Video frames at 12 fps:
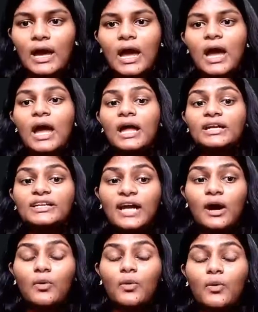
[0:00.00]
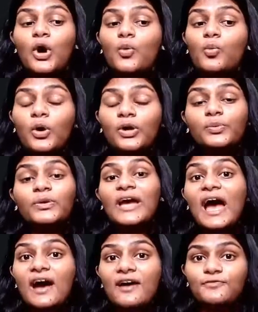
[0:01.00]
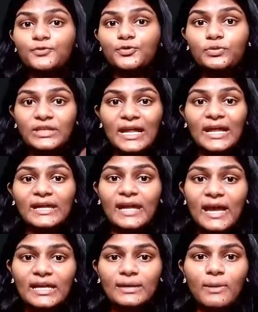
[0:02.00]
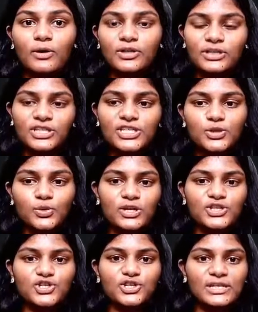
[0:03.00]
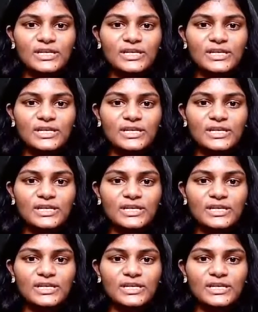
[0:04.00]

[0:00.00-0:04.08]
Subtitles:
Now, what we have to take care about in this question is,